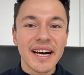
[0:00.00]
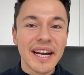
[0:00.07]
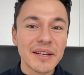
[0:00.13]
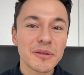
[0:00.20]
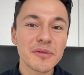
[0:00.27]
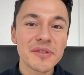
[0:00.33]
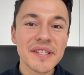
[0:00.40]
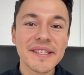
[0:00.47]

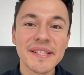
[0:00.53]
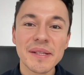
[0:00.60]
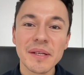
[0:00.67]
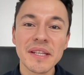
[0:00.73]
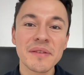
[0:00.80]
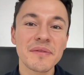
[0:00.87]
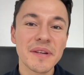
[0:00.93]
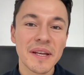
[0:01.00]
I noticed
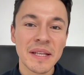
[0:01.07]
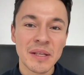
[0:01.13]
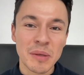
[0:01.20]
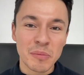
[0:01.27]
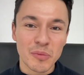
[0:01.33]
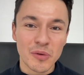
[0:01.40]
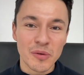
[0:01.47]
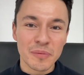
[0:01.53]
significant
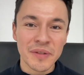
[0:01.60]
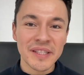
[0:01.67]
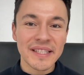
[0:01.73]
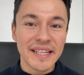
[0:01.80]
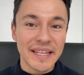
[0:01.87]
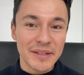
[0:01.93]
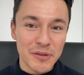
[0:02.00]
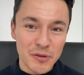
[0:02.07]

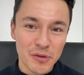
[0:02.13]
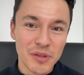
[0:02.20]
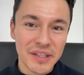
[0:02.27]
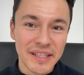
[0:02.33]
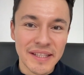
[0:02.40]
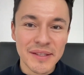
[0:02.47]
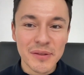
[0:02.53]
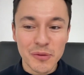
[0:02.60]
improvement in
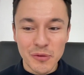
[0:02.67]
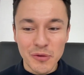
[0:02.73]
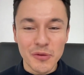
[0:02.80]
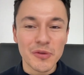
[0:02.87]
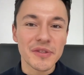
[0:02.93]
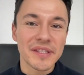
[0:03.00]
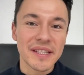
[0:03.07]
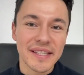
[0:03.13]
students who
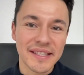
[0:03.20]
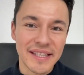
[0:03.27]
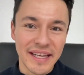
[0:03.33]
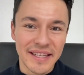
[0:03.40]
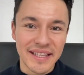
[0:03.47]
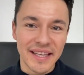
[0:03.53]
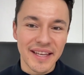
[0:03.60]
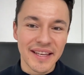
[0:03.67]
use this
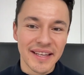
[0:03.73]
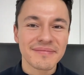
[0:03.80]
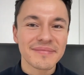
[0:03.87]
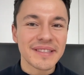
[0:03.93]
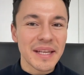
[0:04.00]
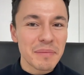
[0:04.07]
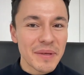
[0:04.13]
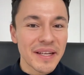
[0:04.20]
technique.
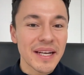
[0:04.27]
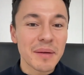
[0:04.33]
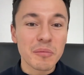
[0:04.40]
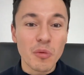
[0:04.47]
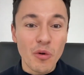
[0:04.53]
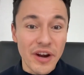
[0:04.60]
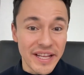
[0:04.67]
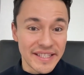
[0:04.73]
They
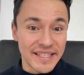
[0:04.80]
become more